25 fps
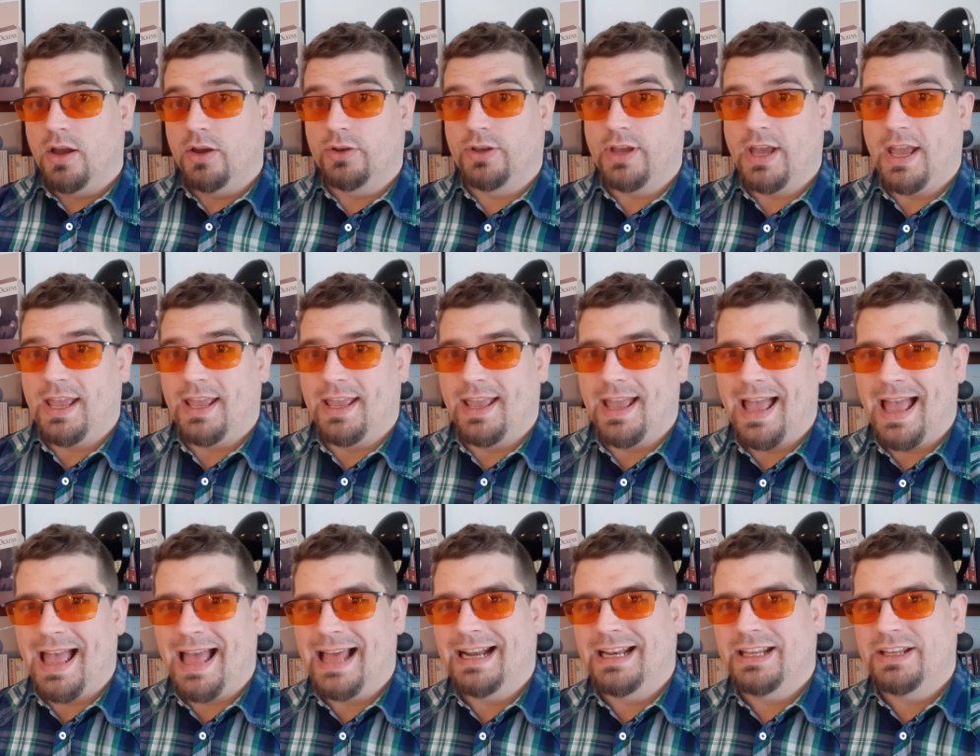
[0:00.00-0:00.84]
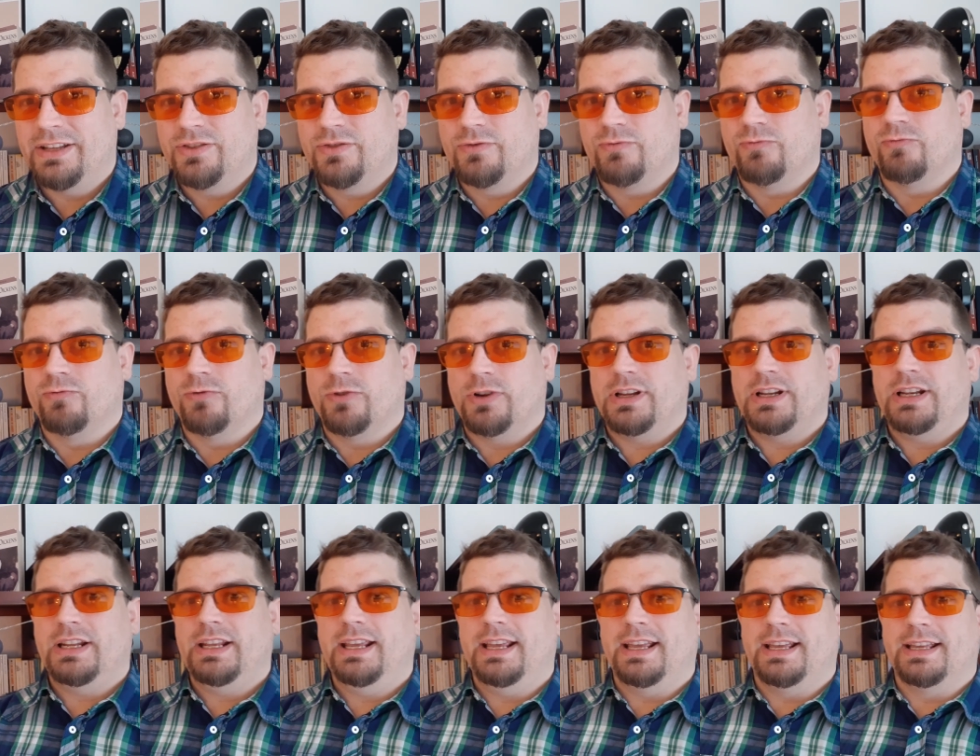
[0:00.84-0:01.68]
Okay, Alex
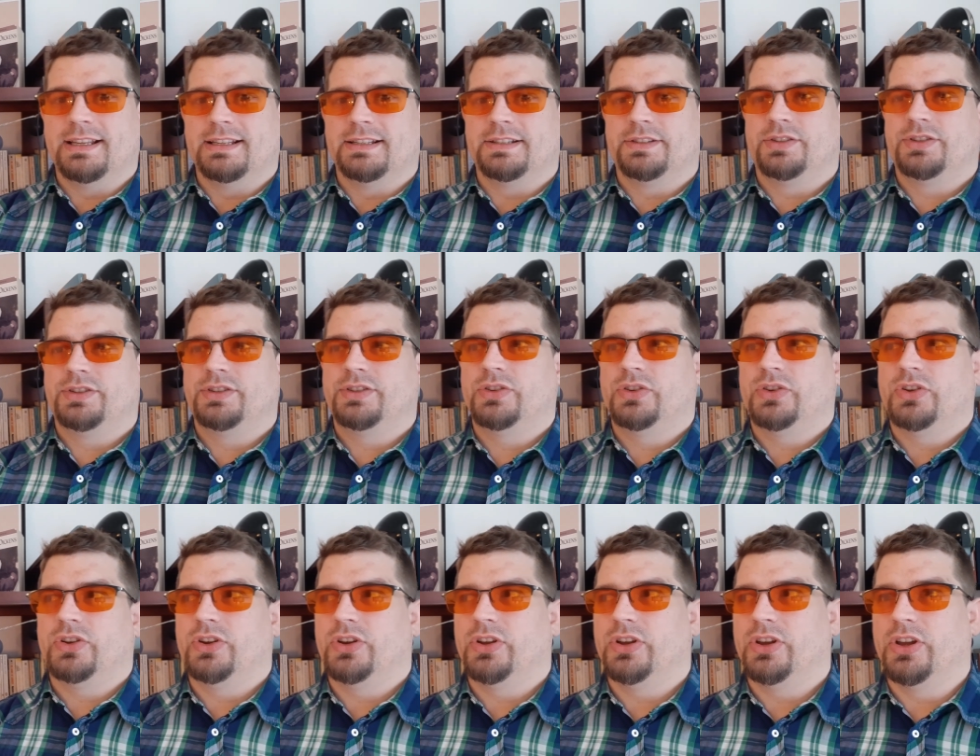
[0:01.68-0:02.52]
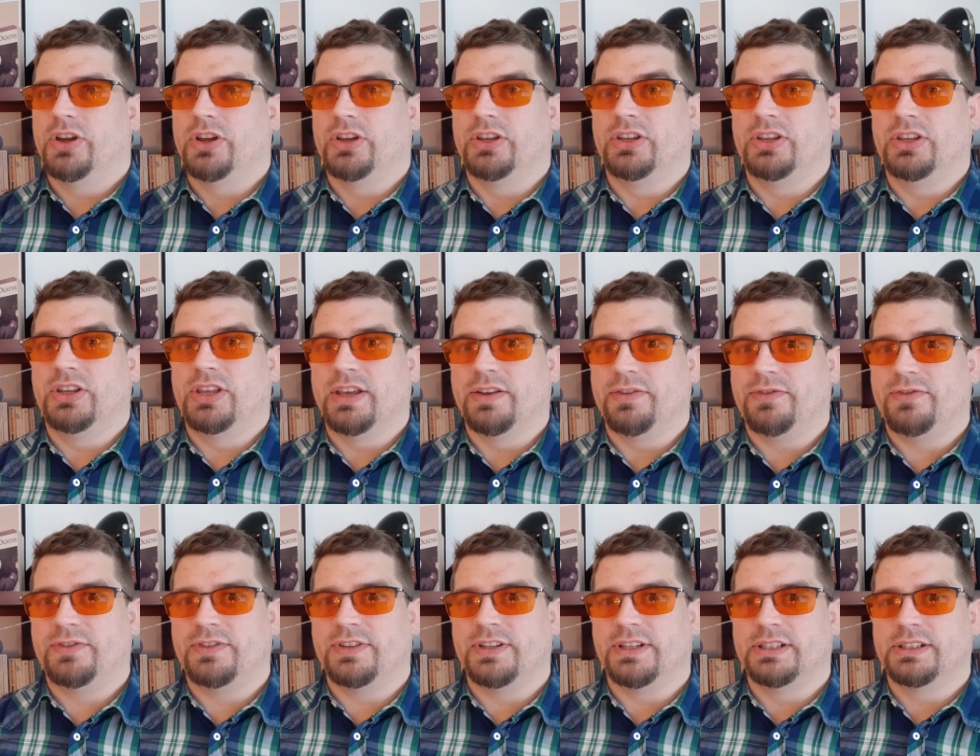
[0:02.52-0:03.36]
really is a
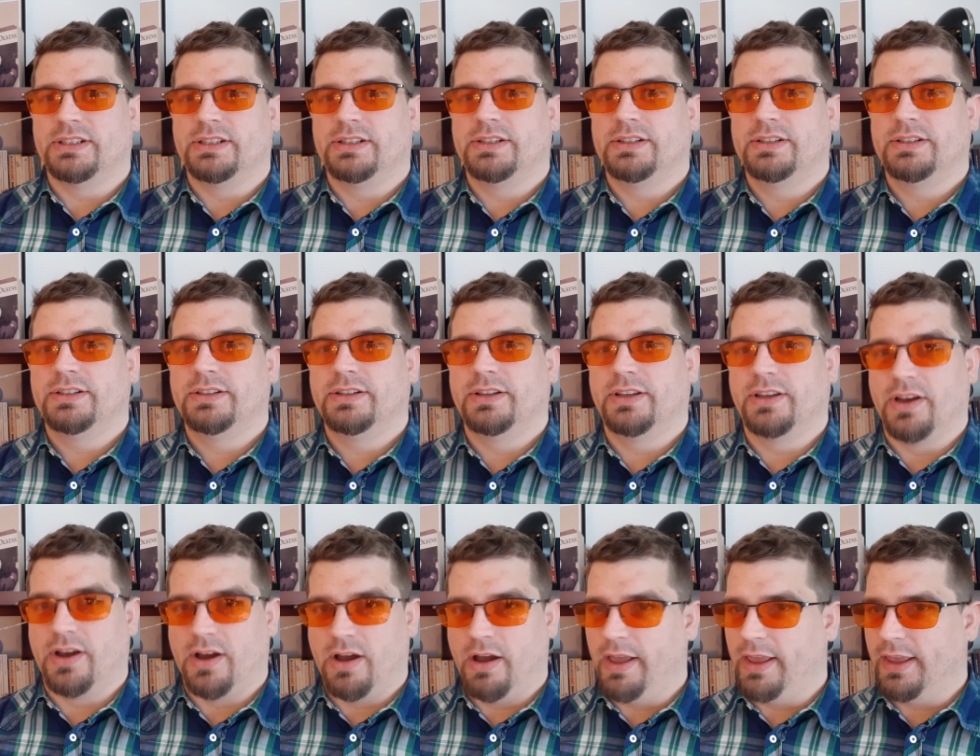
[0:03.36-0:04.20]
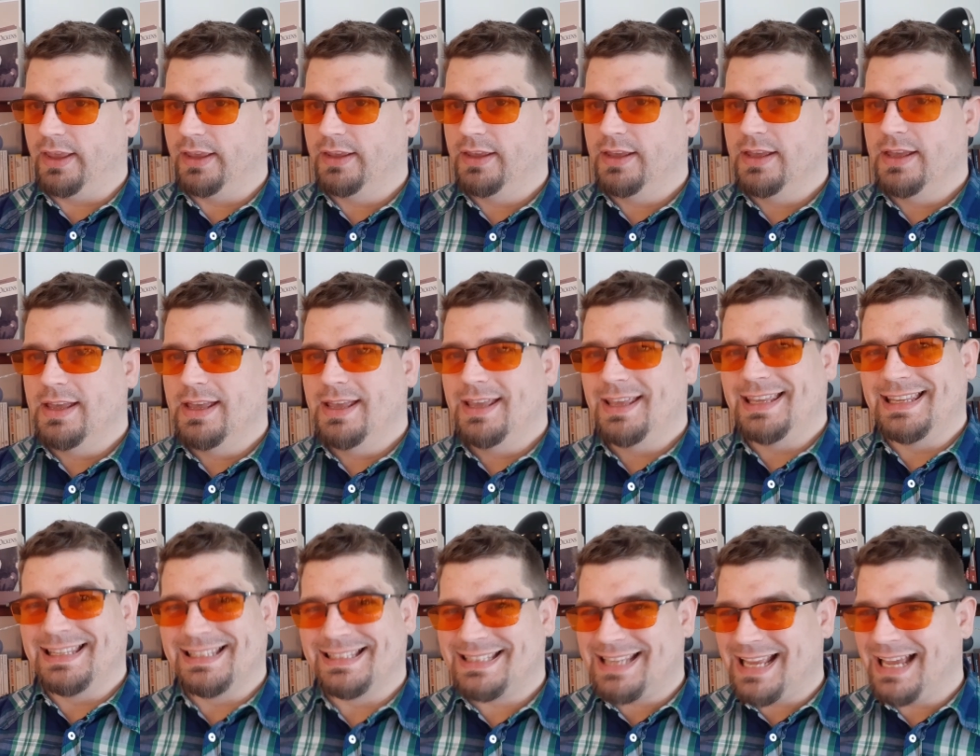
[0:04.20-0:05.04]
gifted guy.
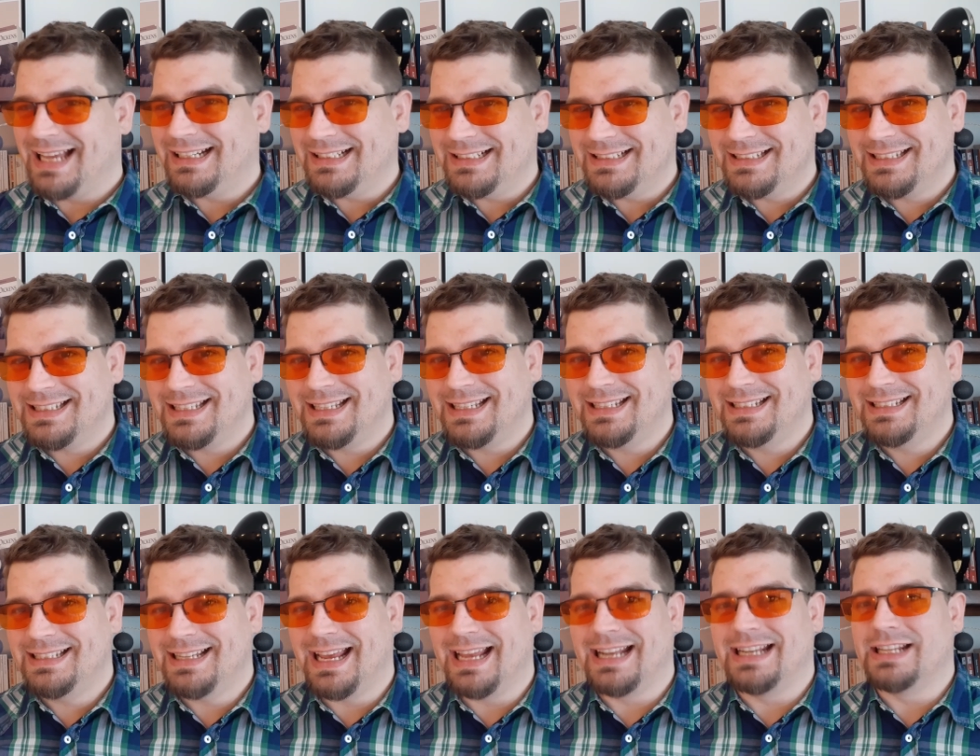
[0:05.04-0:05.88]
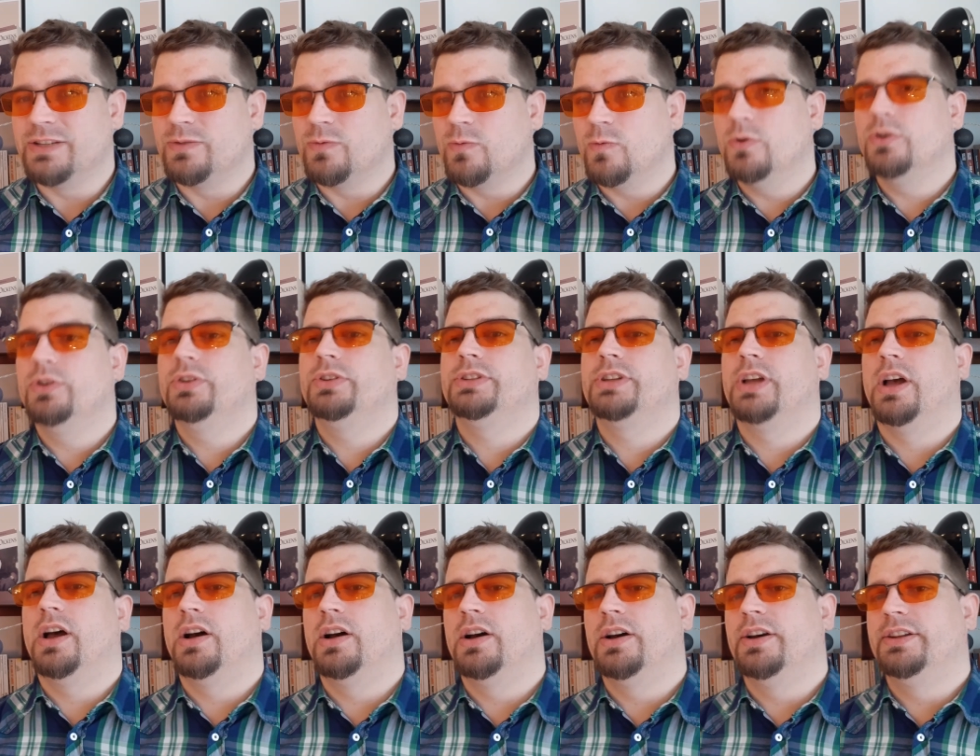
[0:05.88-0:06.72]
He's talented and he's worked
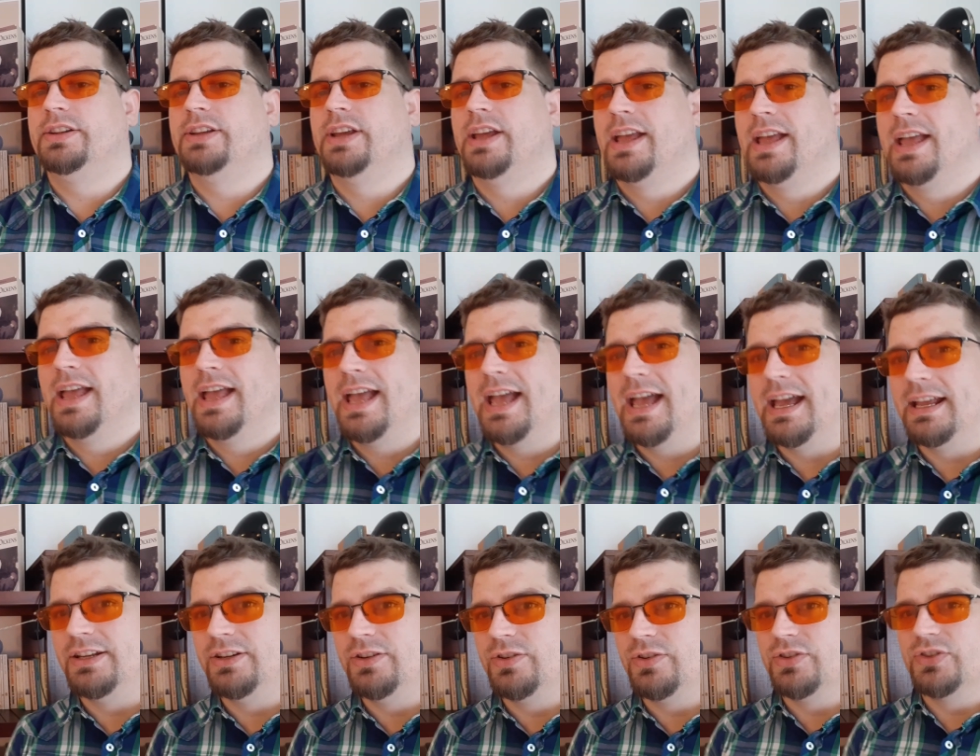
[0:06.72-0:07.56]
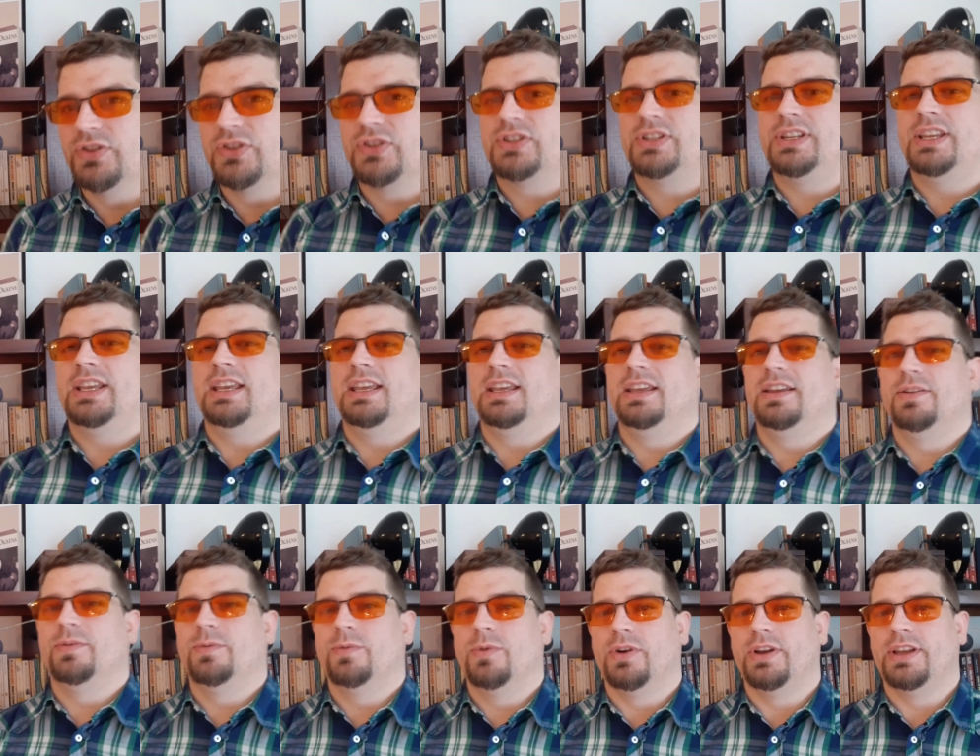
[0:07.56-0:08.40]
hard, and you can
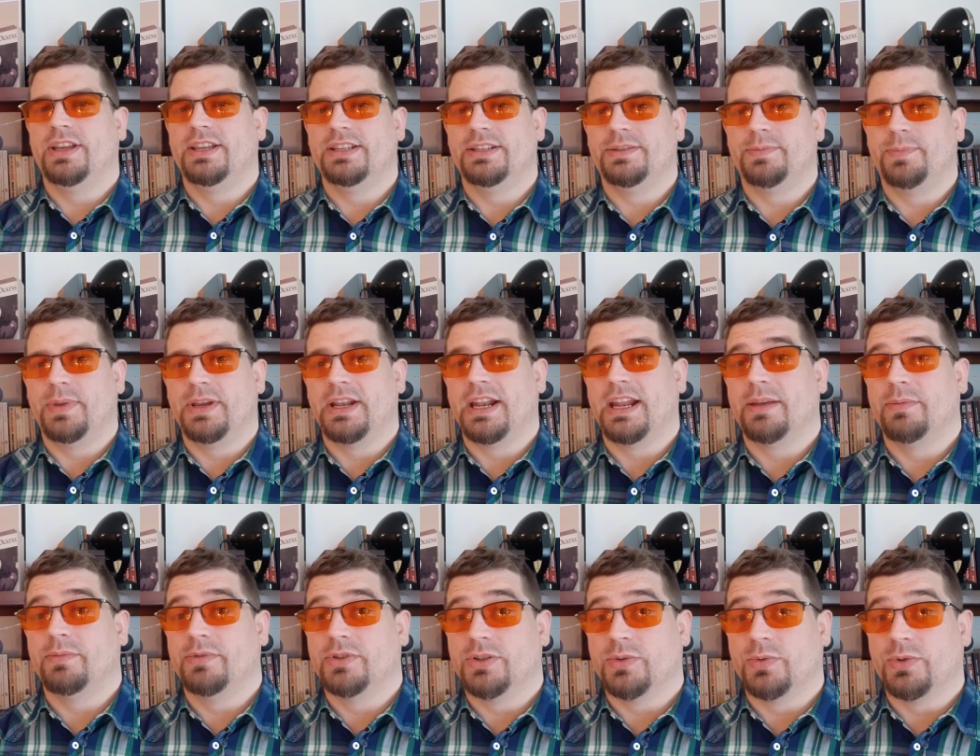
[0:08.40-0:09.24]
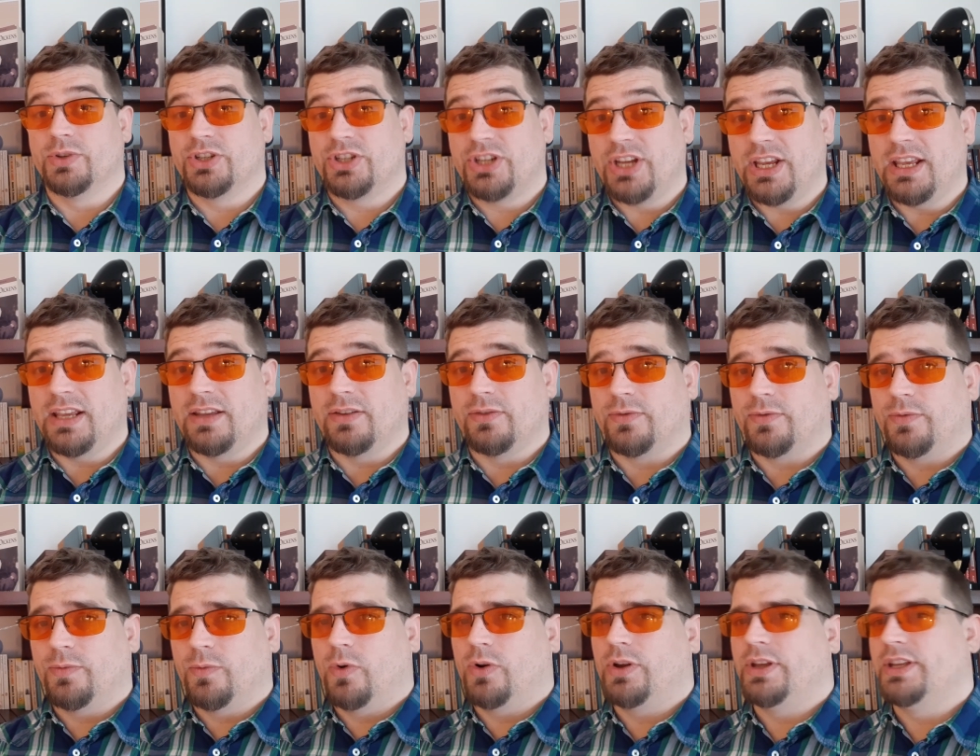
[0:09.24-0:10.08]
see what he's been able to achieve,
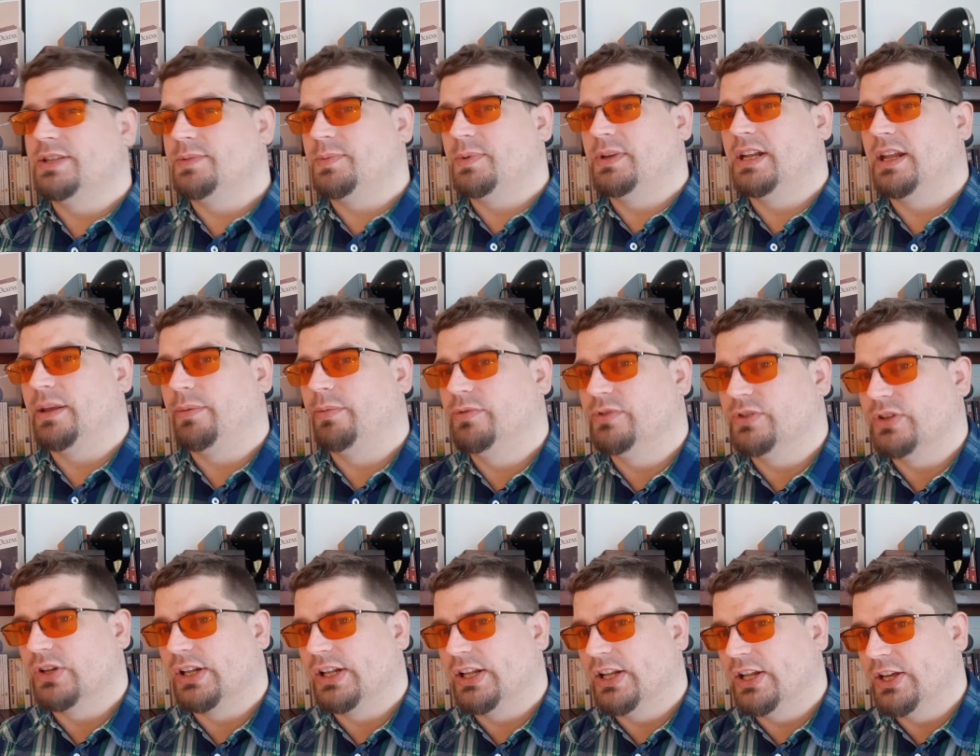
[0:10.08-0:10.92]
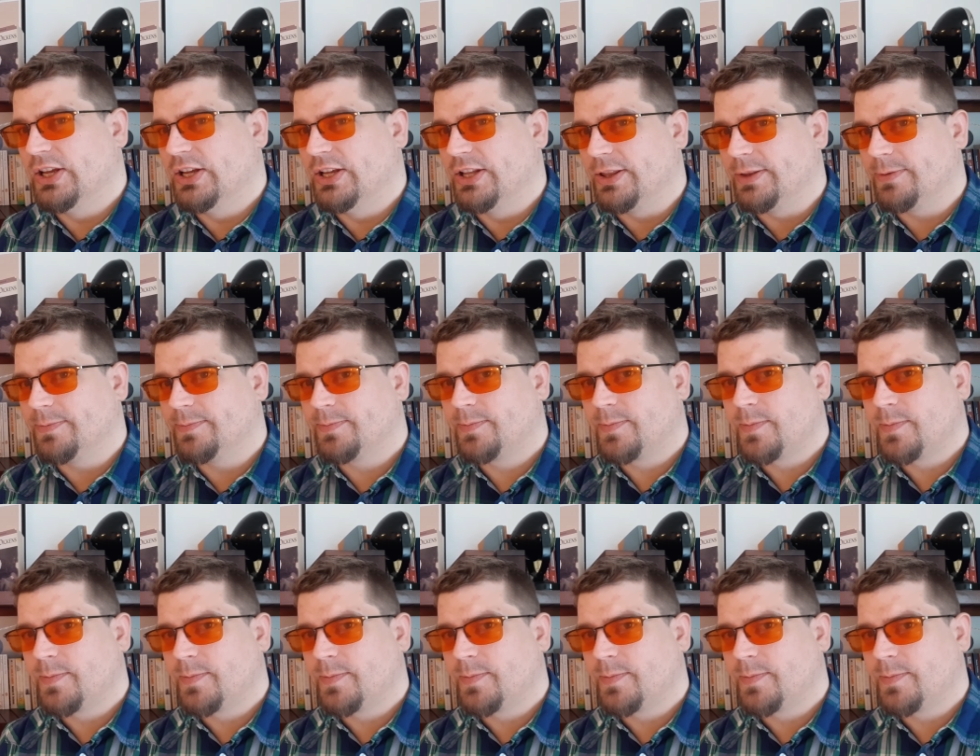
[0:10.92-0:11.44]
what he's been able to learn.